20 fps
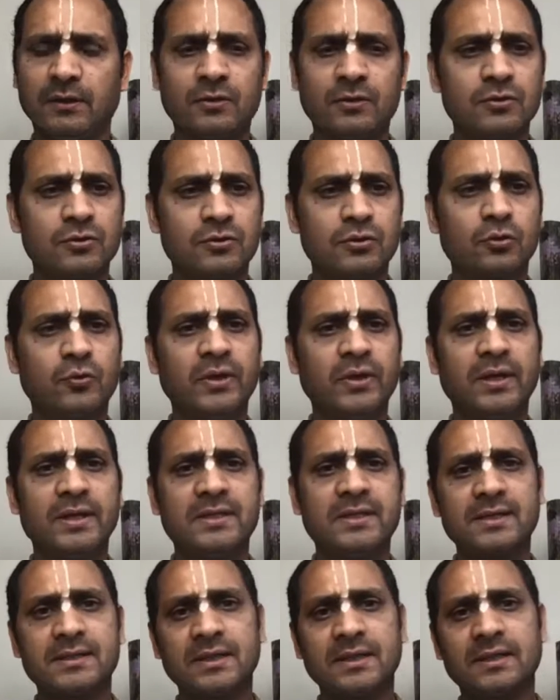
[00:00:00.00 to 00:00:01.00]
So we are
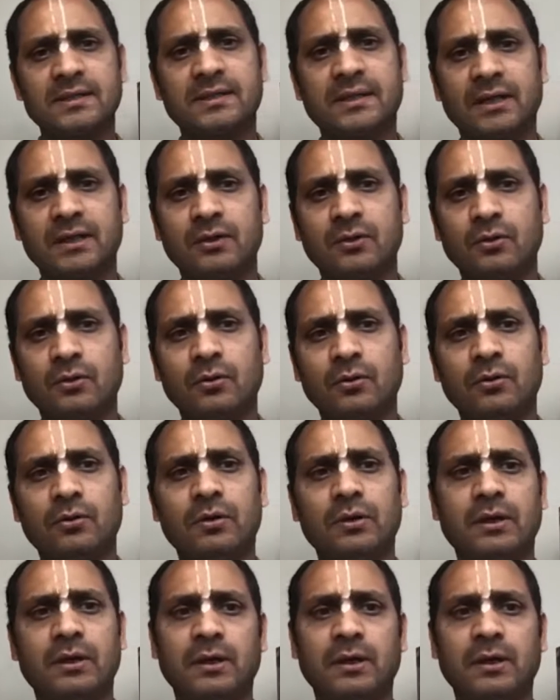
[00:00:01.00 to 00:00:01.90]
discussing Canto